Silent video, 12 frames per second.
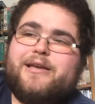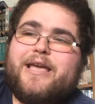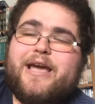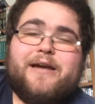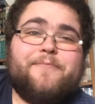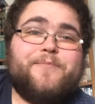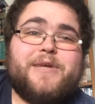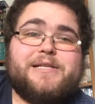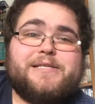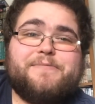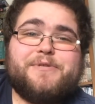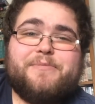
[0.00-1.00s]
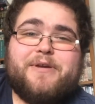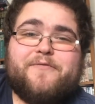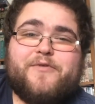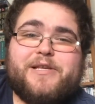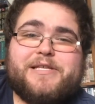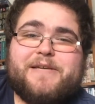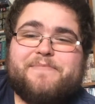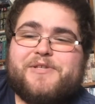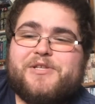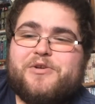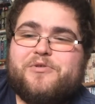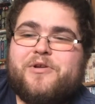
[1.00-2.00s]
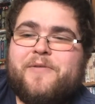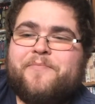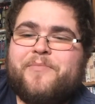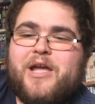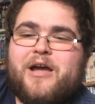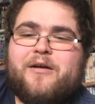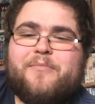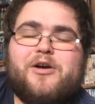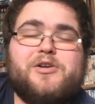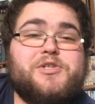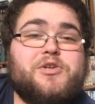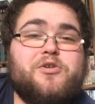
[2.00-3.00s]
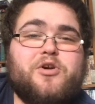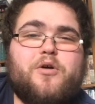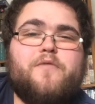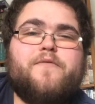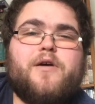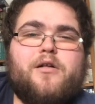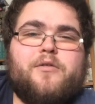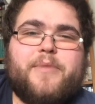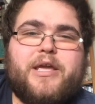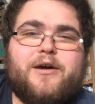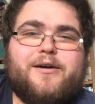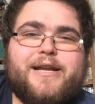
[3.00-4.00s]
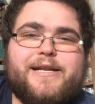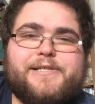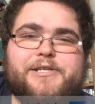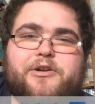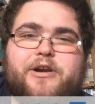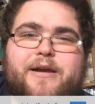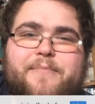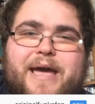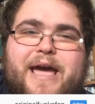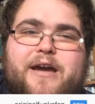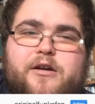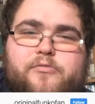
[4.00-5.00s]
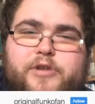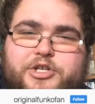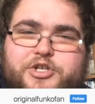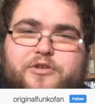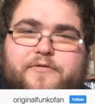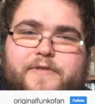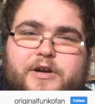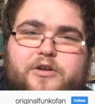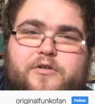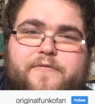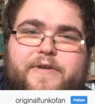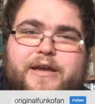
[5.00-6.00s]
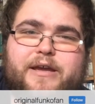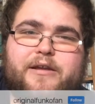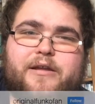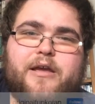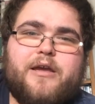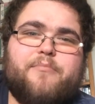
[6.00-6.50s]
yeah, that seems to be it for this episode. Um, also, go follow me on Instagram at Original Funko Fan.